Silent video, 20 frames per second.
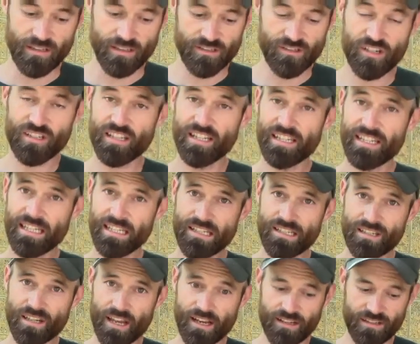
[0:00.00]
just like
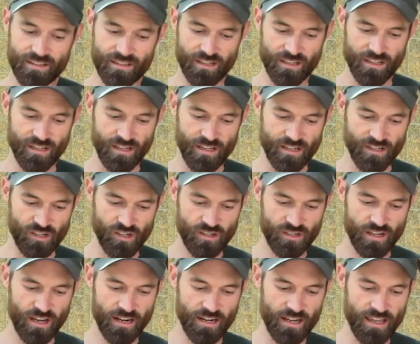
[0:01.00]
insects. She's
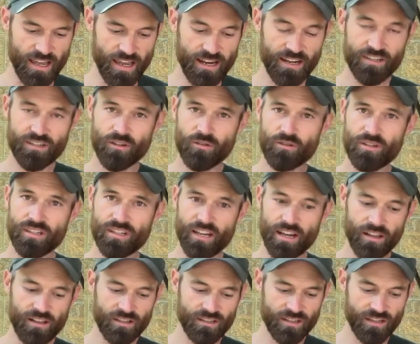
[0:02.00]
got an
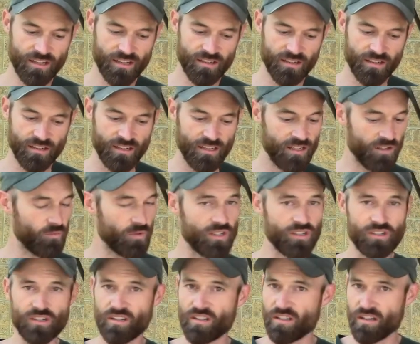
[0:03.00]
exoskeleton,
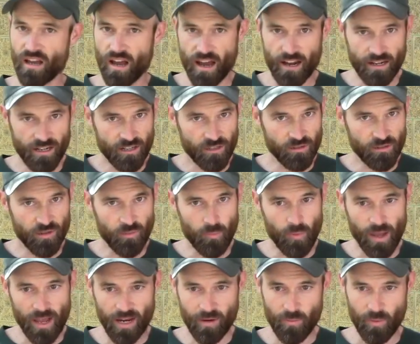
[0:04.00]
which does not include a
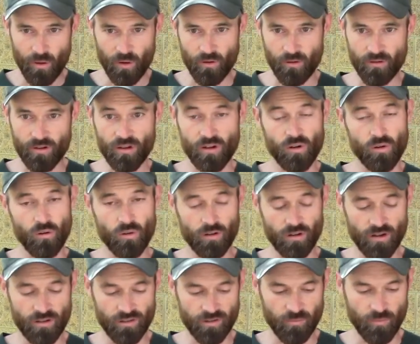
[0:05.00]
backbone
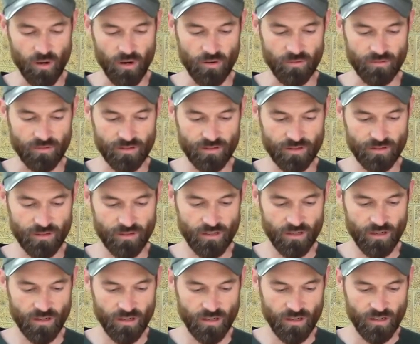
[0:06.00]
or other bones.
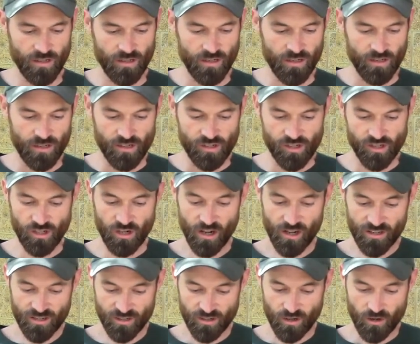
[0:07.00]
She
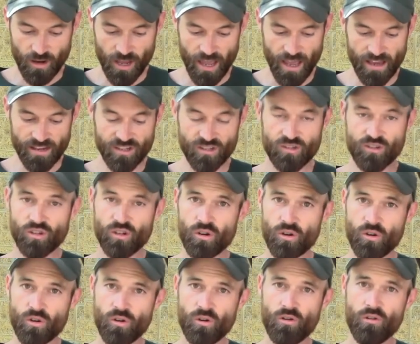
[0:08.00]
also has
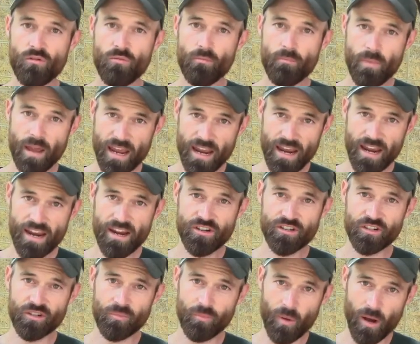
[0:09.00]
2
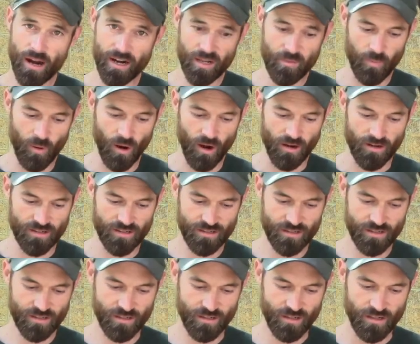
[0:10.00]
major body
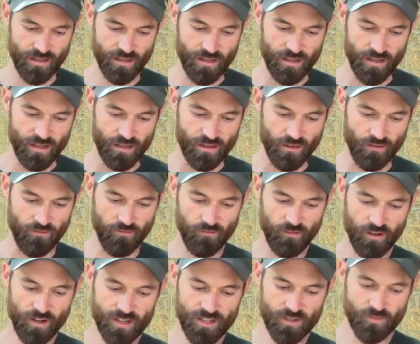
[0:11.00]
parts. The
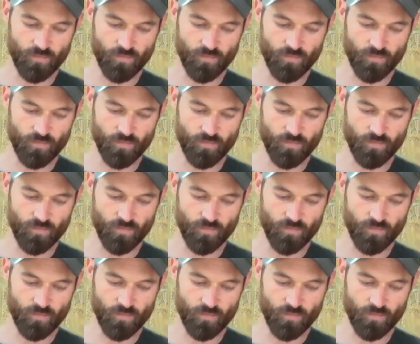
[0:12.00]
first